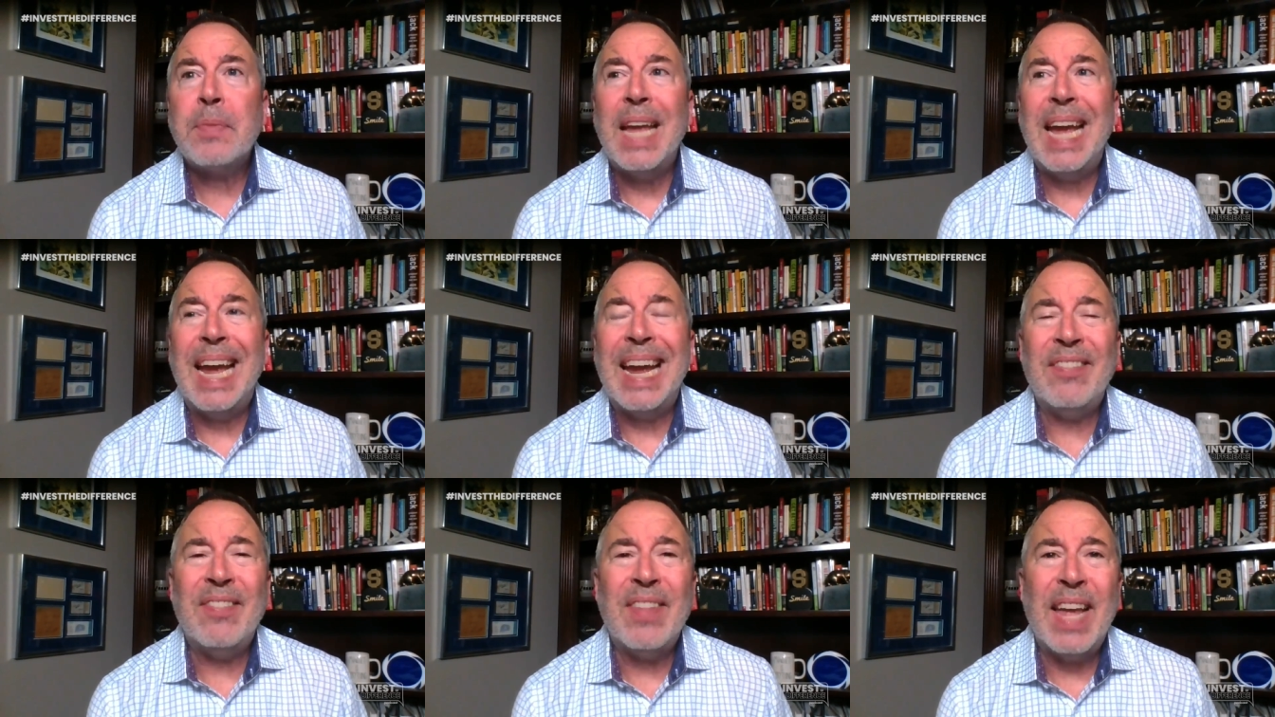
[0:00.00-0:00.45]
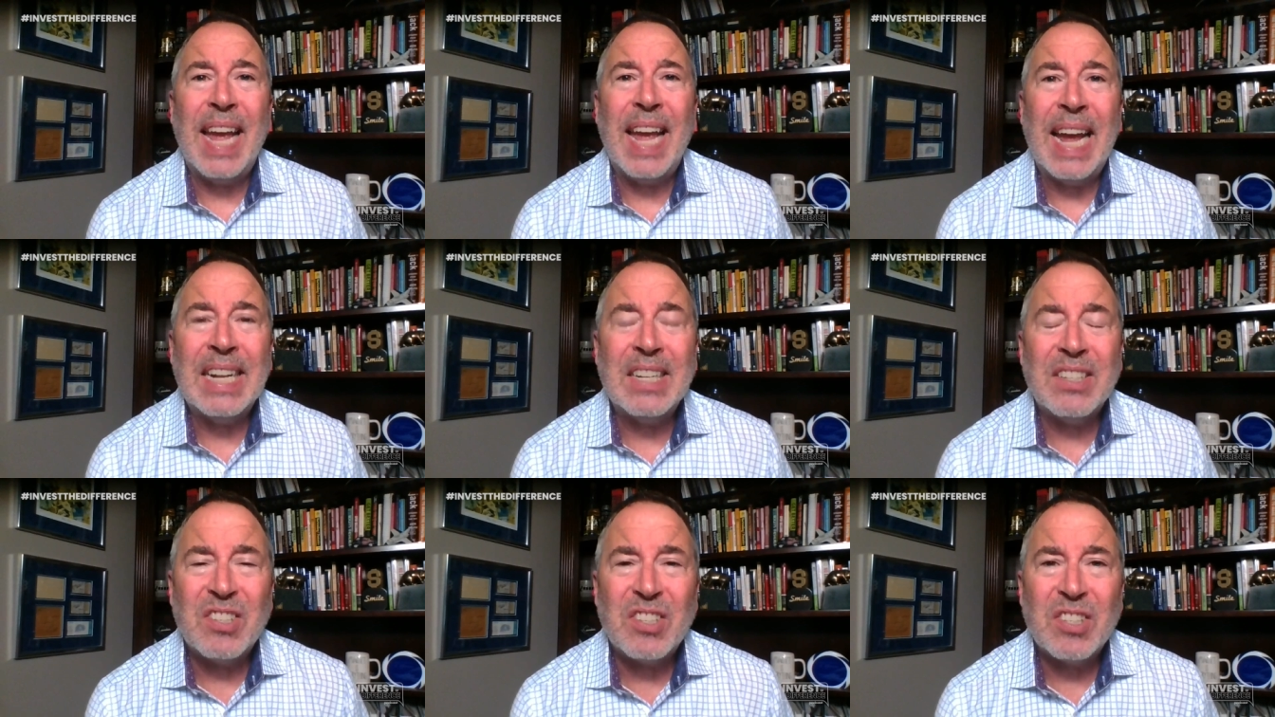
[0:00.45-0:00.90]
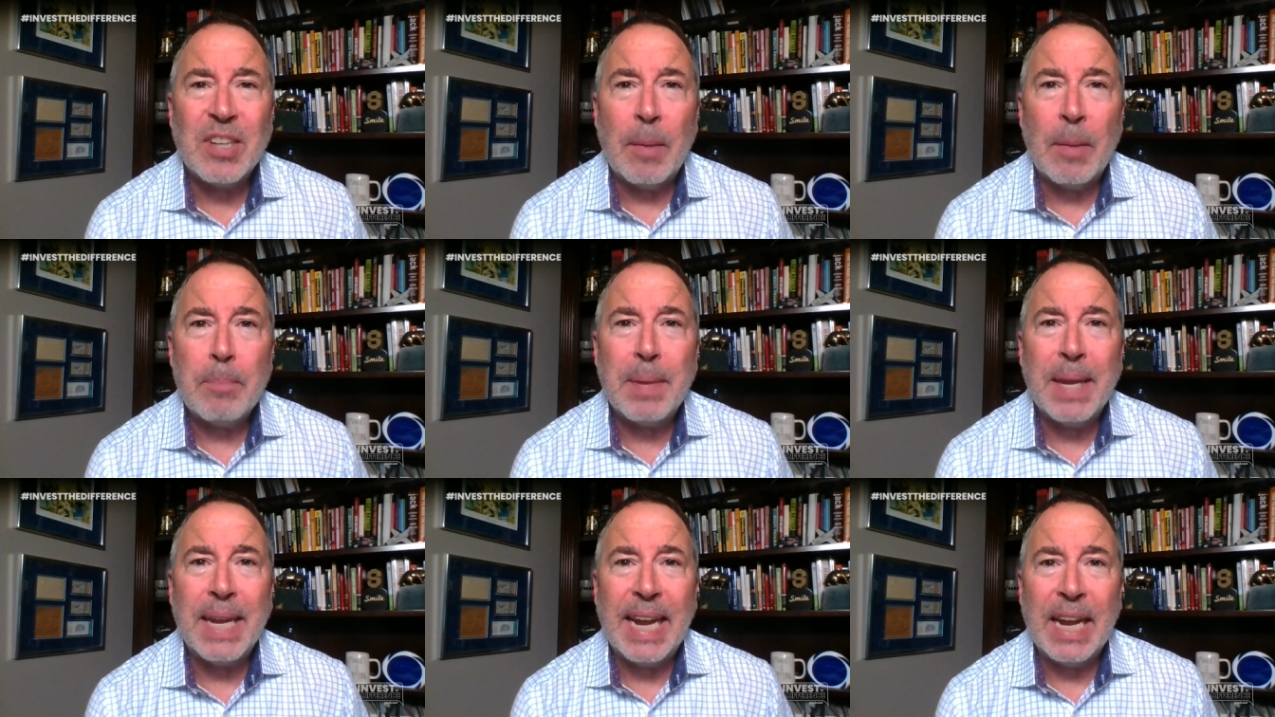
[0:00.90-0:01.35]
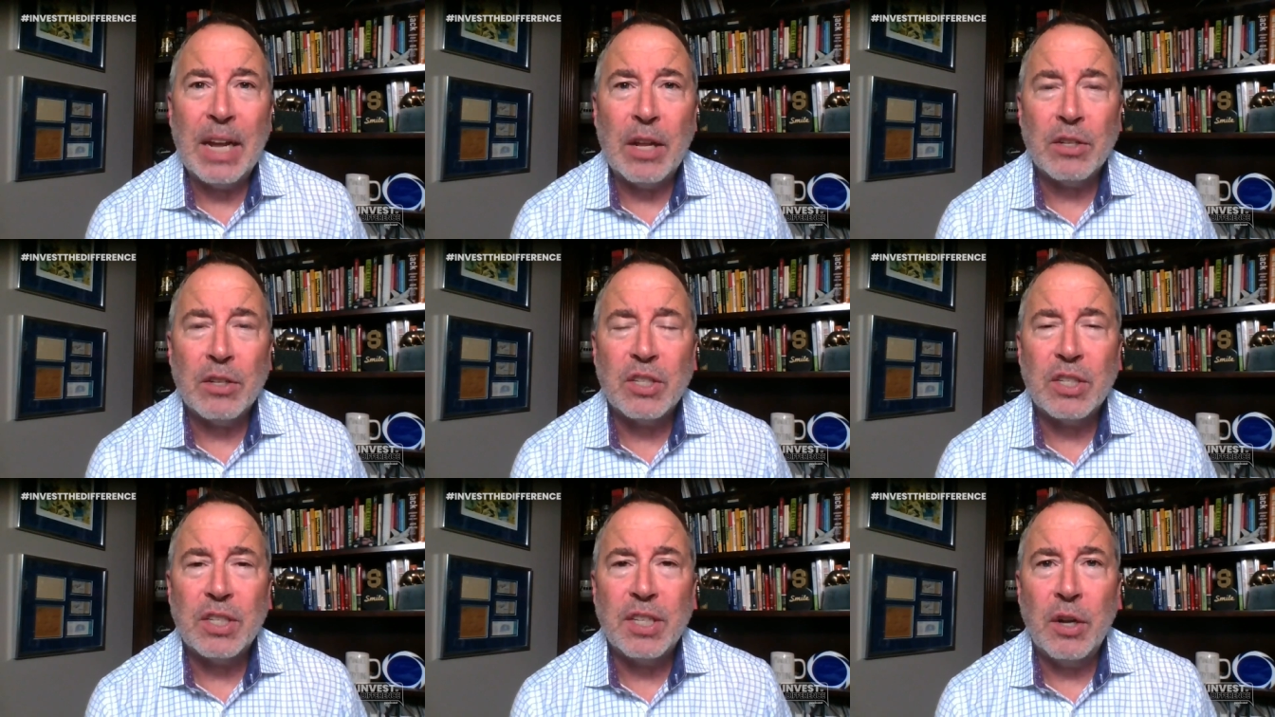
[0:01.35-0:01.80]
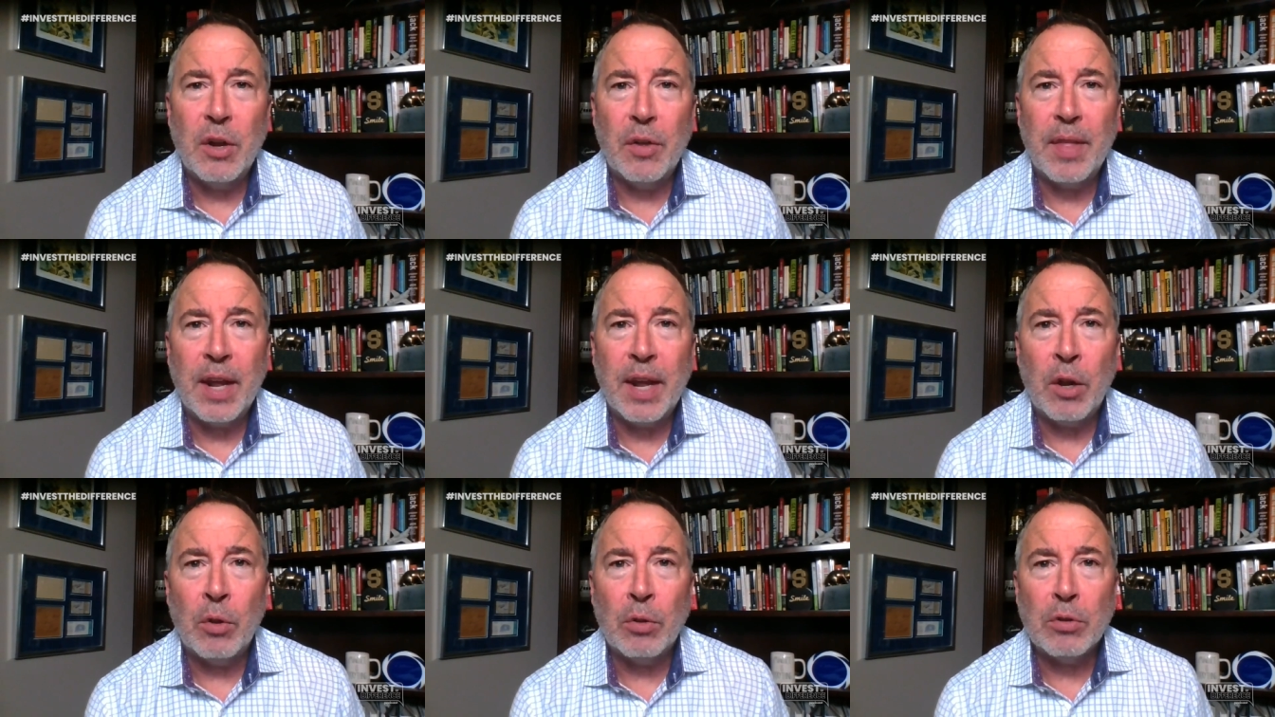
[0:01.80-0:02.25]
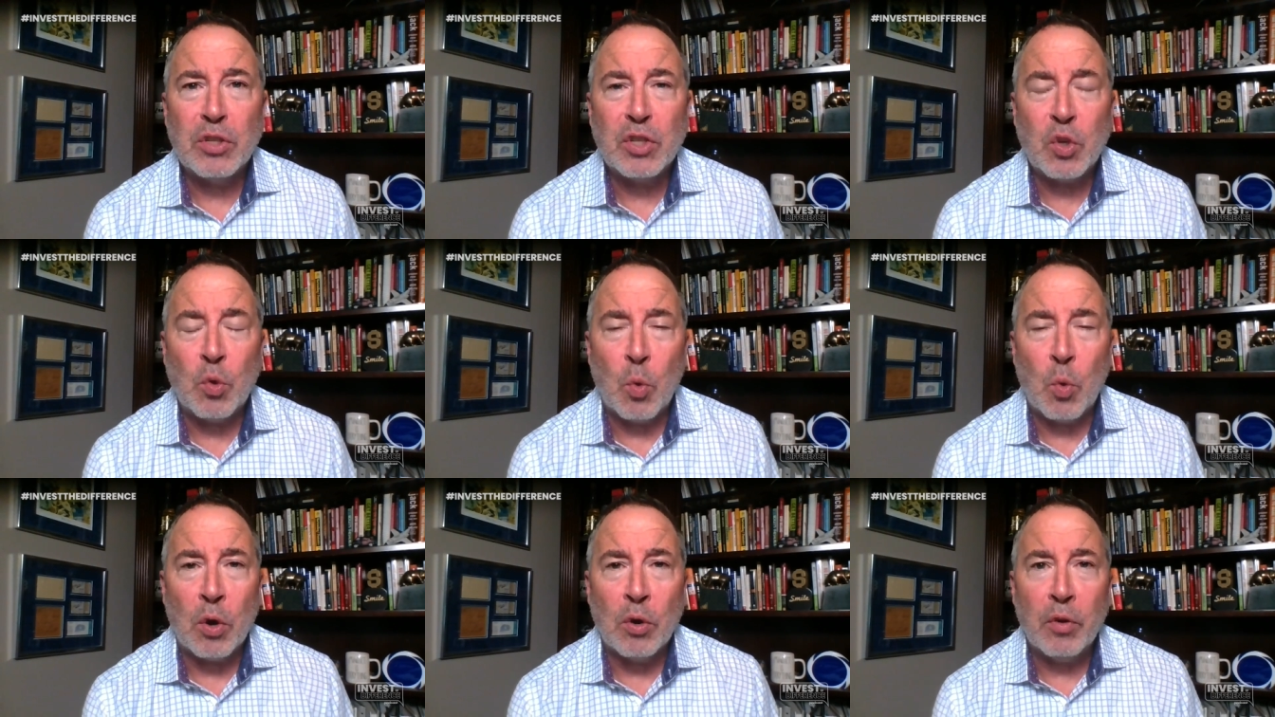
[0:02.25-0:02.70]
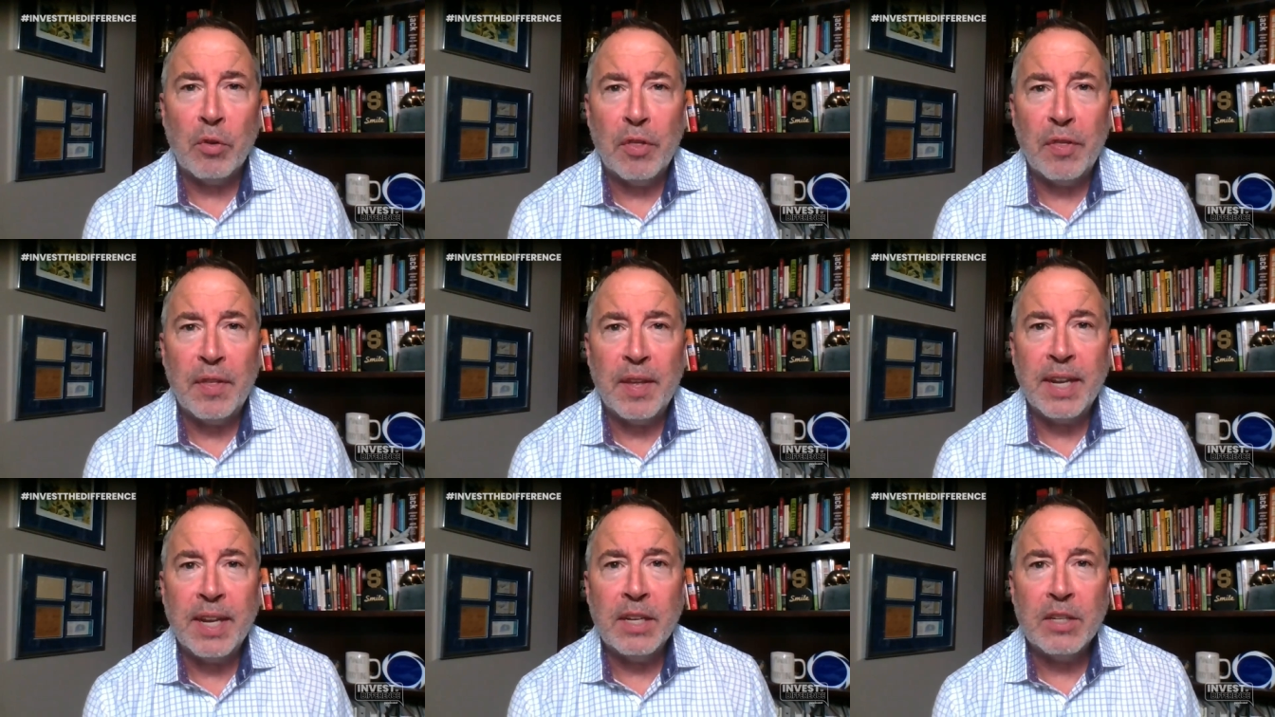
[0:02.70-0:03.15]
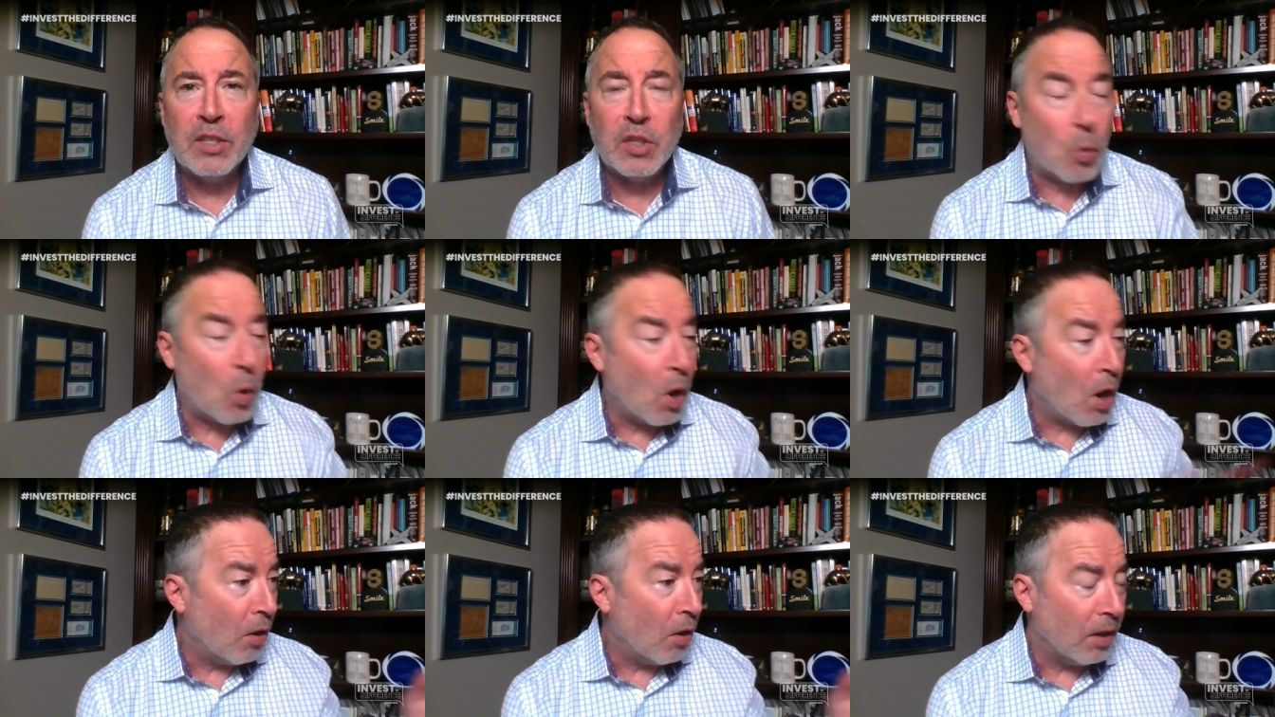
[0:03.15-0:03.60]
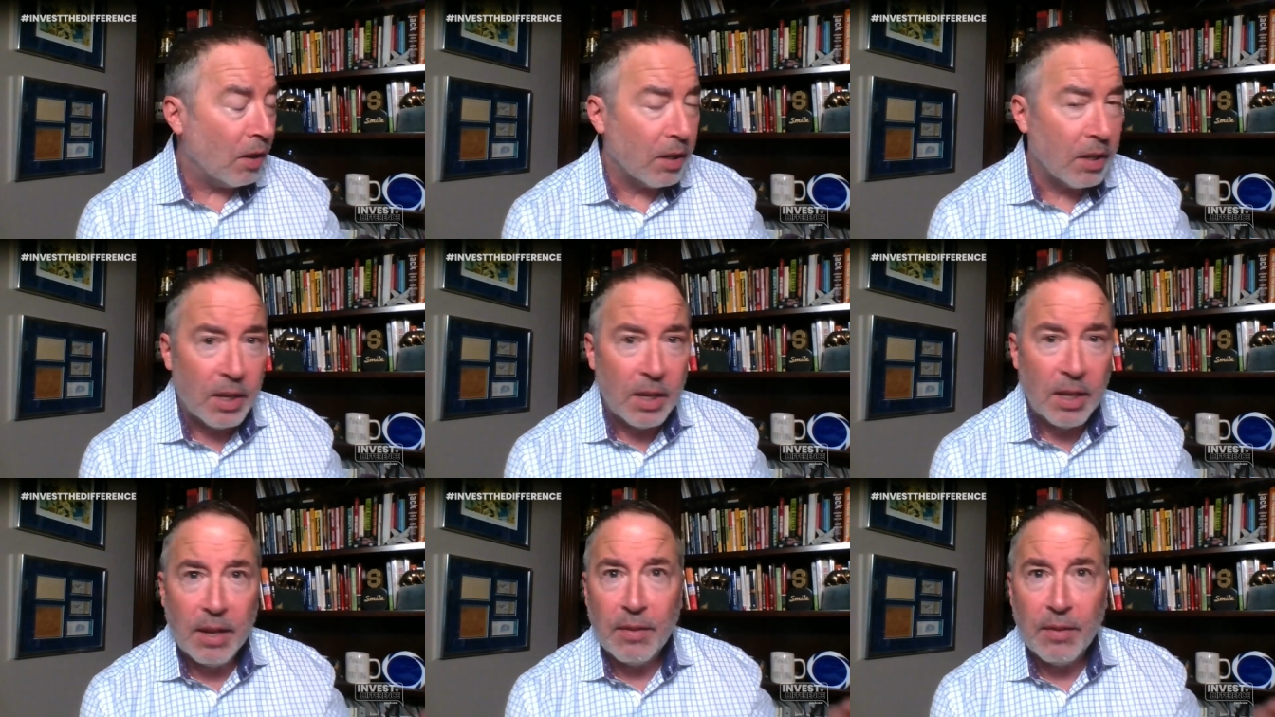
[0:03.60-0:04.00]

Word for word: and, the, and something else, you know, that whole squirrel thing? Squirrel!